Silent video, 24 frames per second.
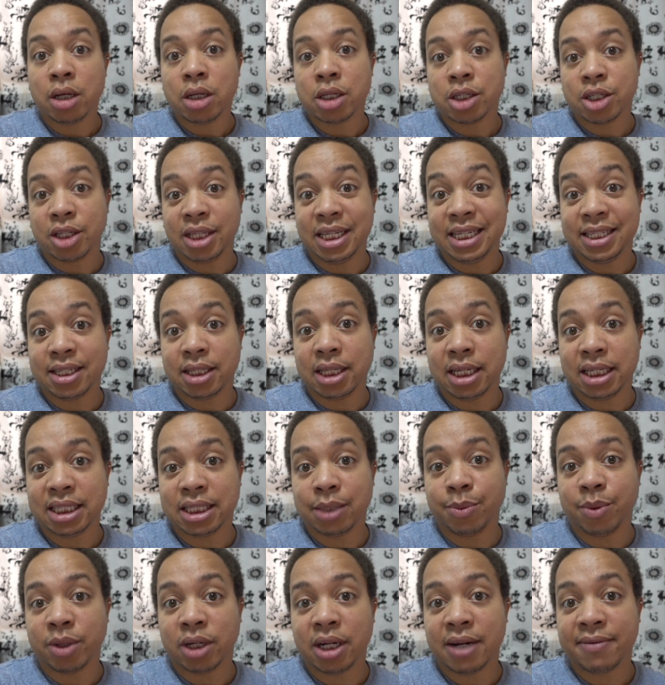So these are things
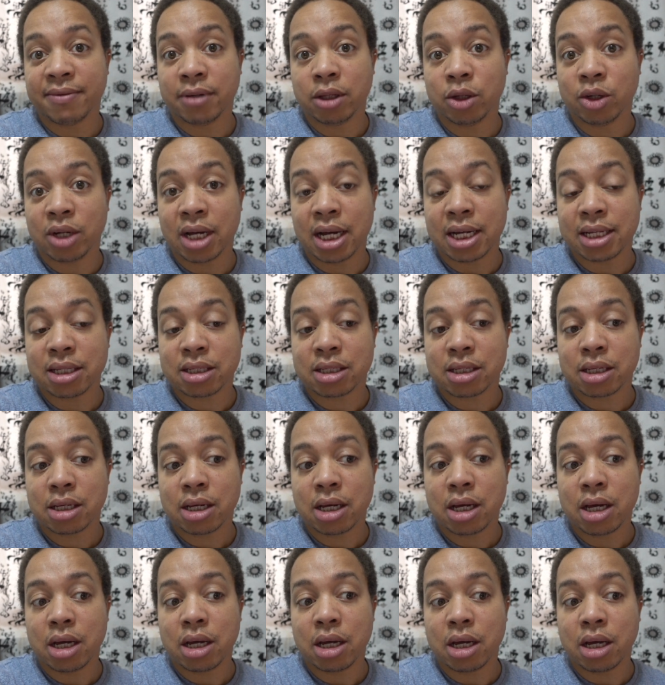that we're going to have to look at
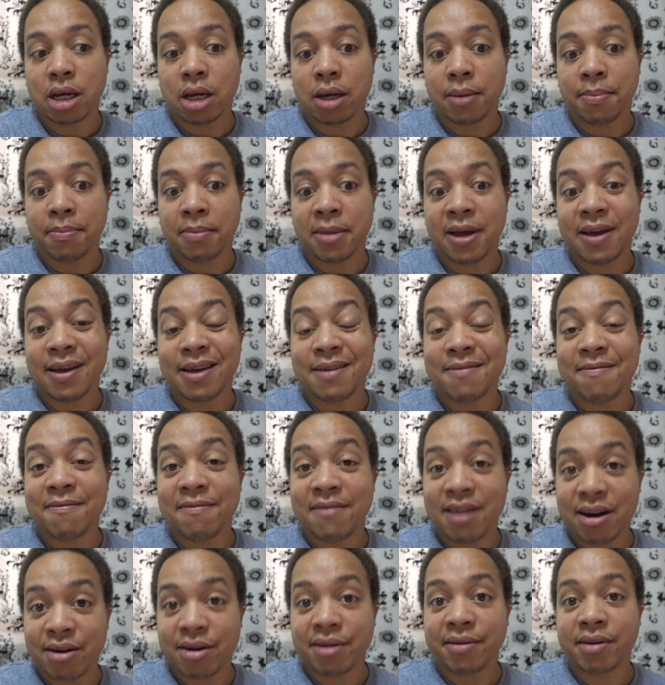
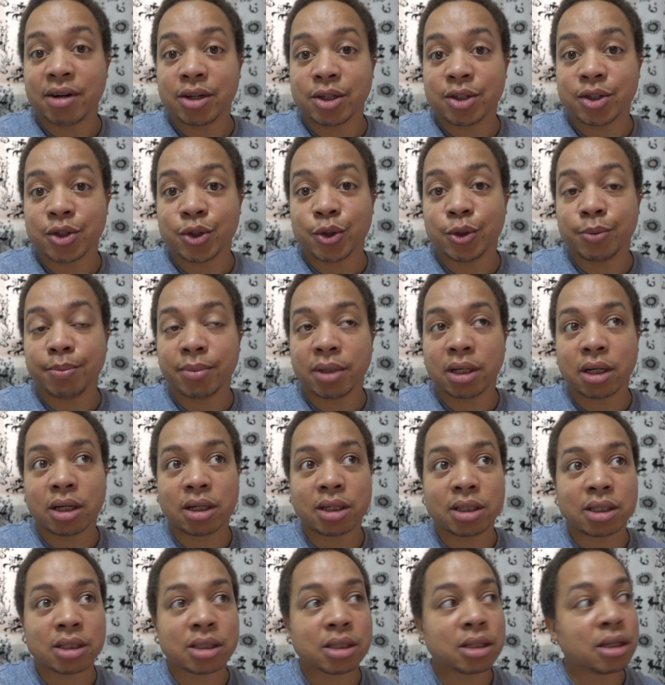very, very soon,
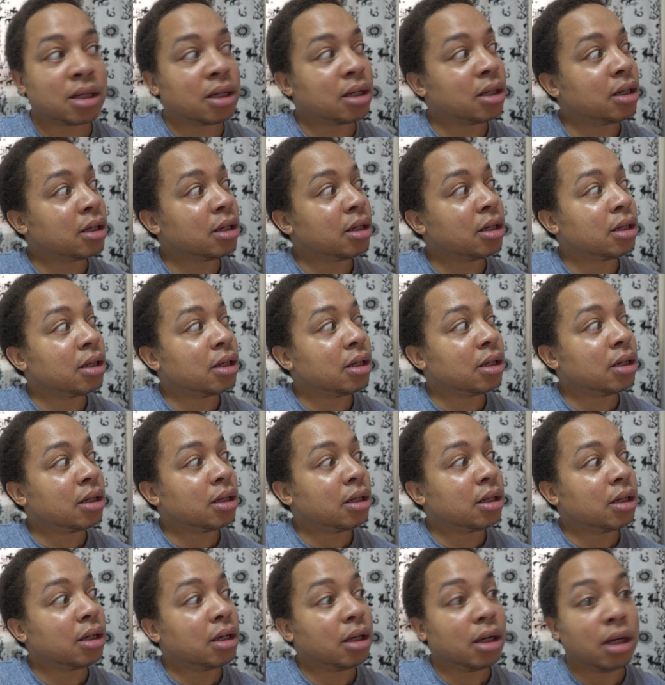because
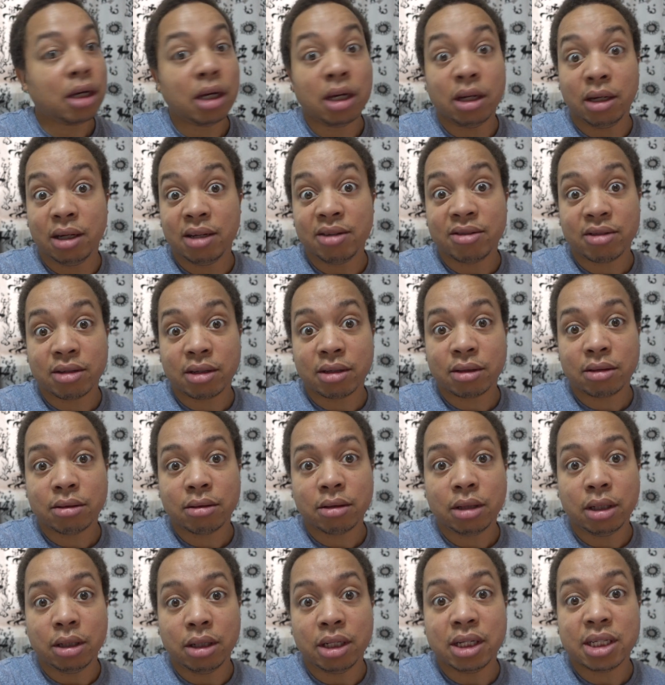he needs it.
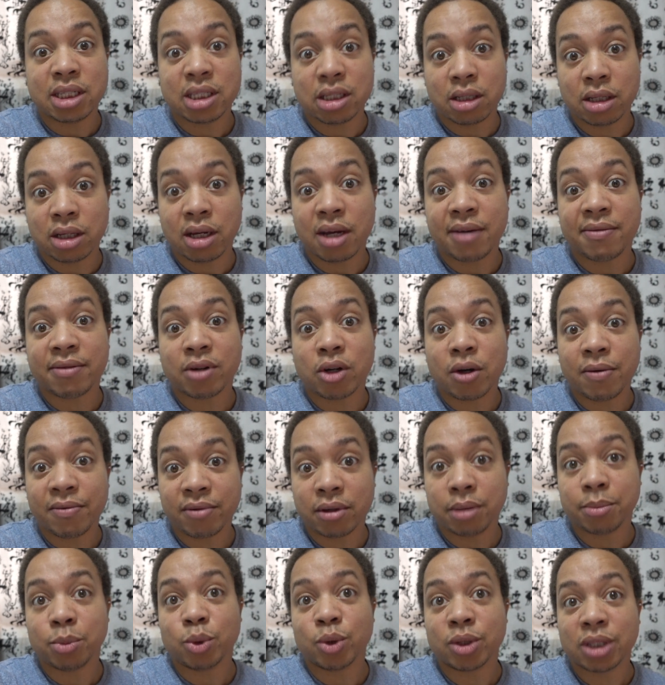He needs to have a
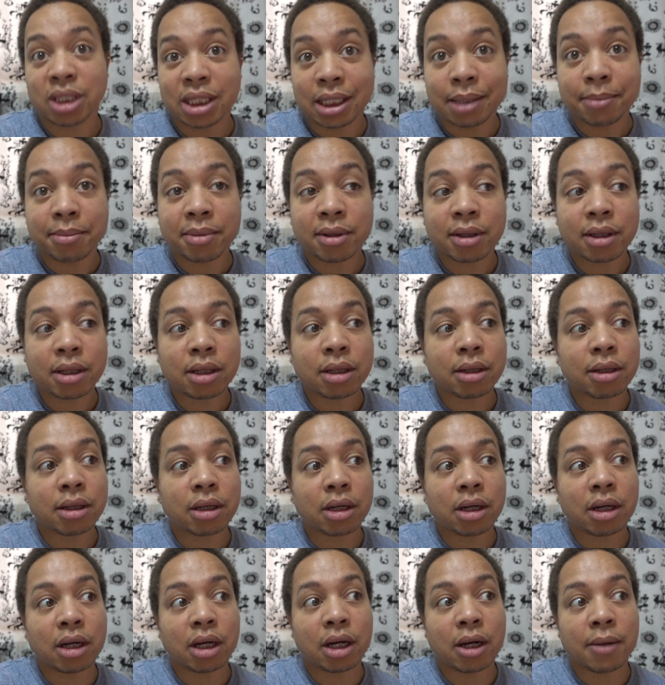comfortable sleep.
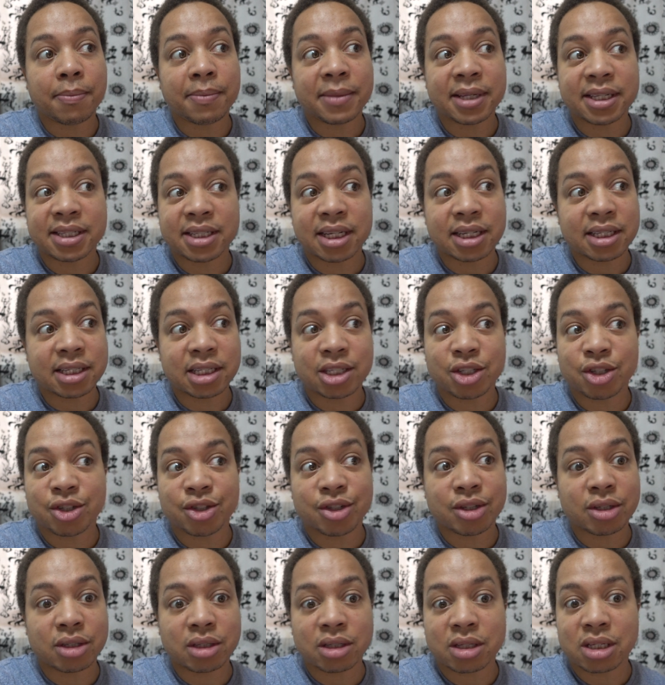These days he
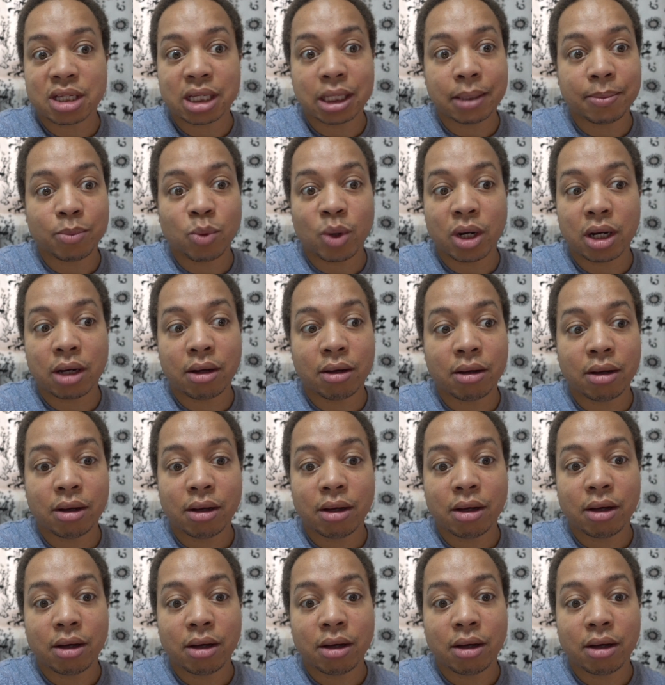just doesn't sleep well.